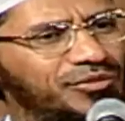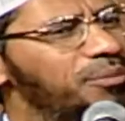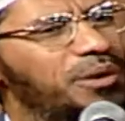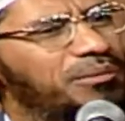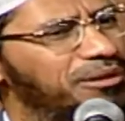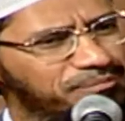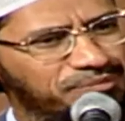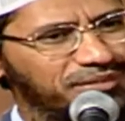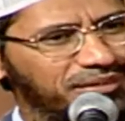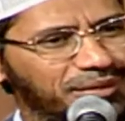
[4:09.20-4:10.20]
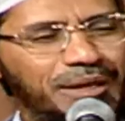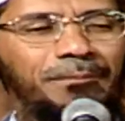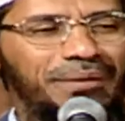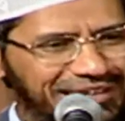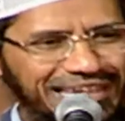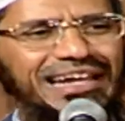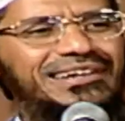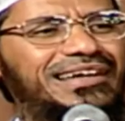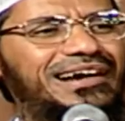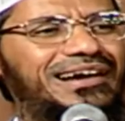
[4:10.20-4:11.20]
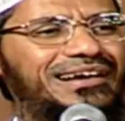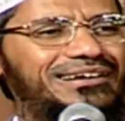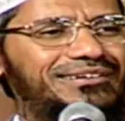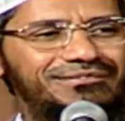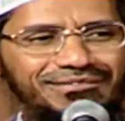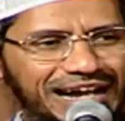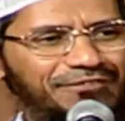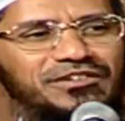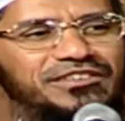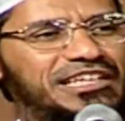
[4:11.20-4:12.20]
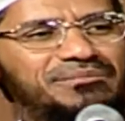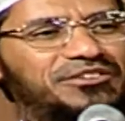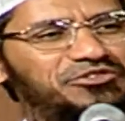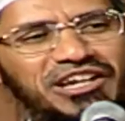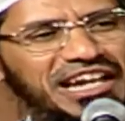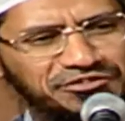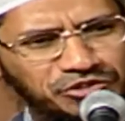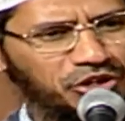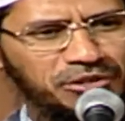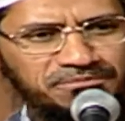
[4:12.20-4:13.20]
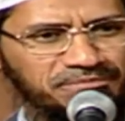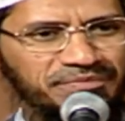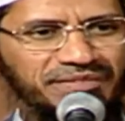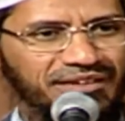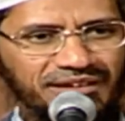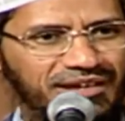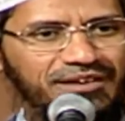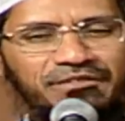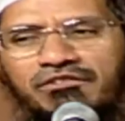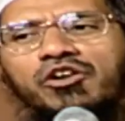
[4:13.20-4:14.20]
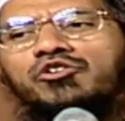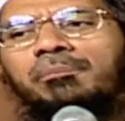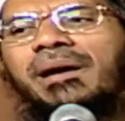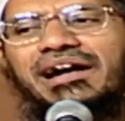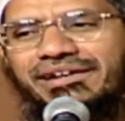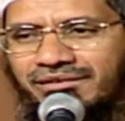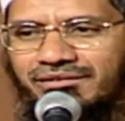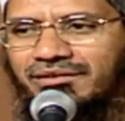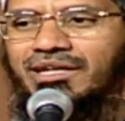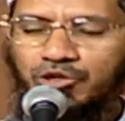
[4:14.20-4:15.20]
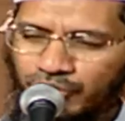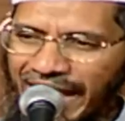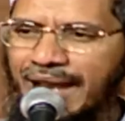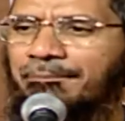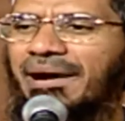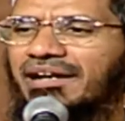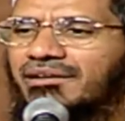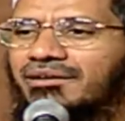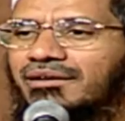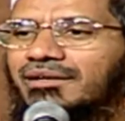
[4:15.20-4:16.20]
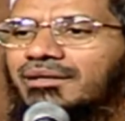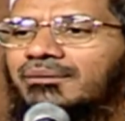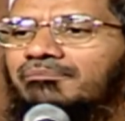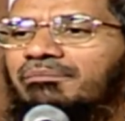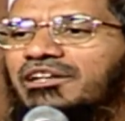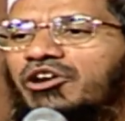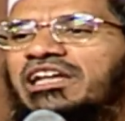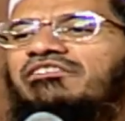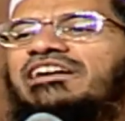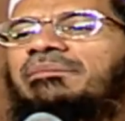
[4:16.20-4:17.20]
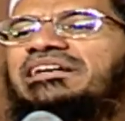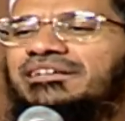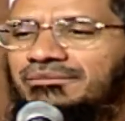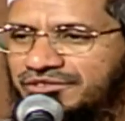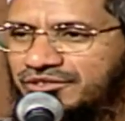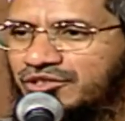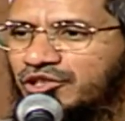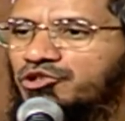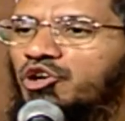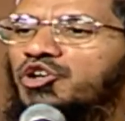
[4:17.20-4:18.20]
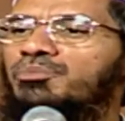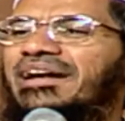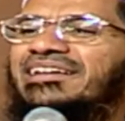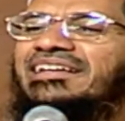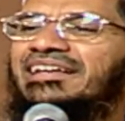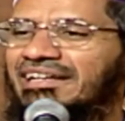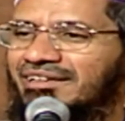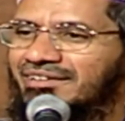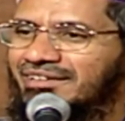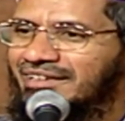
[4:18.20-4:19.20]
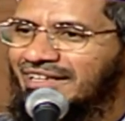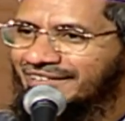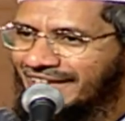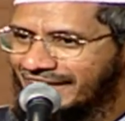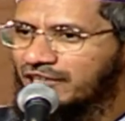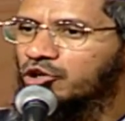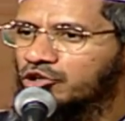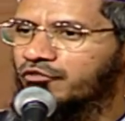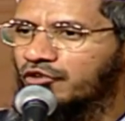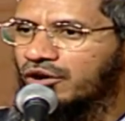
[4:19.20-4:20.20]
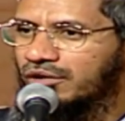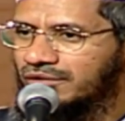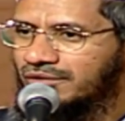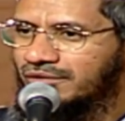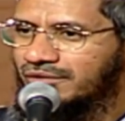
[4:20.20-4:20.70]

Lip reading: no problem. But yet, after 3 months you realize, no, we want to part. You can part, but on equitable terms. Don't do mudslinging. In the Indian court of law,